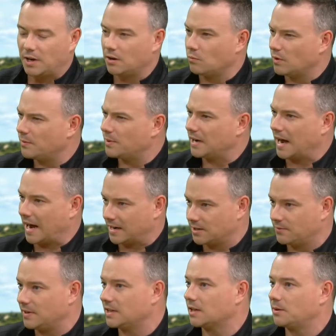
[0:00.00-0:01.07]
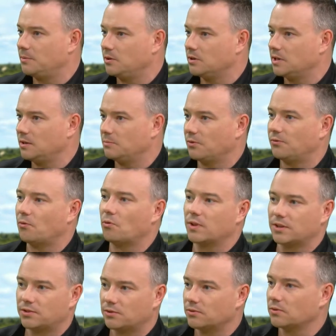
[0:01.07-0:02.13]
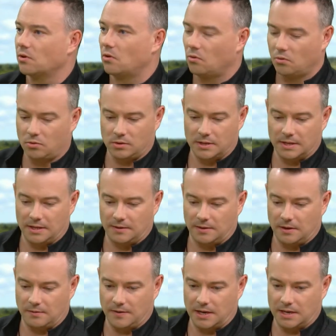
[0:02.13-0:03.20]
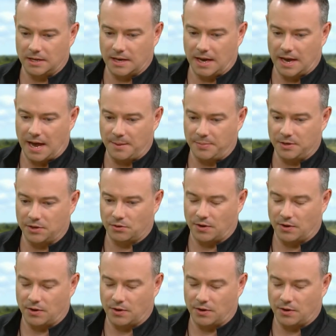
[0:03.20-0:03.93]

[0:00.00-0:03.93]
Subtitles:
been active in the community before this whole event happened,